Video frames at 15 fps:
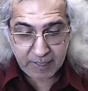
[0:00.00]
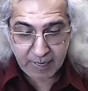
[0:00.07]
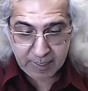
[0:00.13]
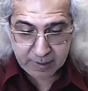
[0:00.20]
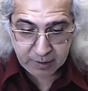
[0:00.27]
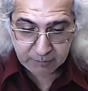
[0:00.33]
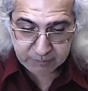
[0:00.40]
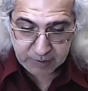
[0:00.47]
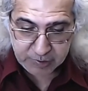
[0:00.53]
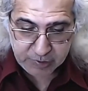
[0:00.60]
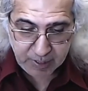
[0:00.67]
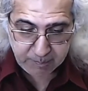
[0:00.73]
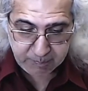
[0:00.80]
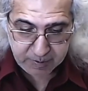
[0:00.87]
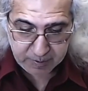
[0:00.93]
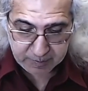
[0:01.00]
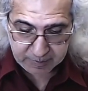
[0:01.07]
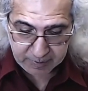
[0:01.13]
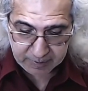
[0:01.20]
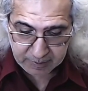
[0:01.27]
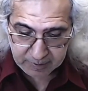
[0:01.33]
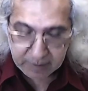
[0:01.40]
end of the chapter
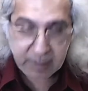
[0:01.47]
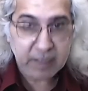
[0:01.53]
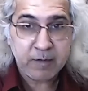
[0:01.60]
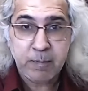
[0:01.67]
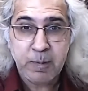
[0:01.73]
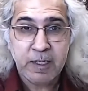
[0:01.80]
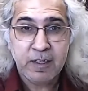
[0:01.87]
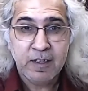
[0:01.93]
then and let me